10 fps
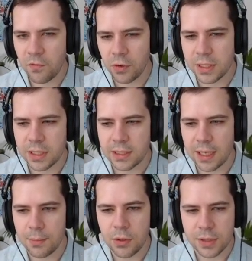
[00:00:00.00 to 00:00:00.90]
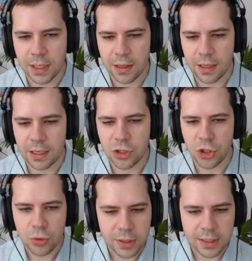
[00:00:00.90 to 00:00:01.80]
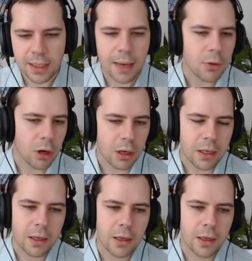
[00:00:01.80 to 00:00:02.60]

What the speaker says: For instance, I'm using the Juice library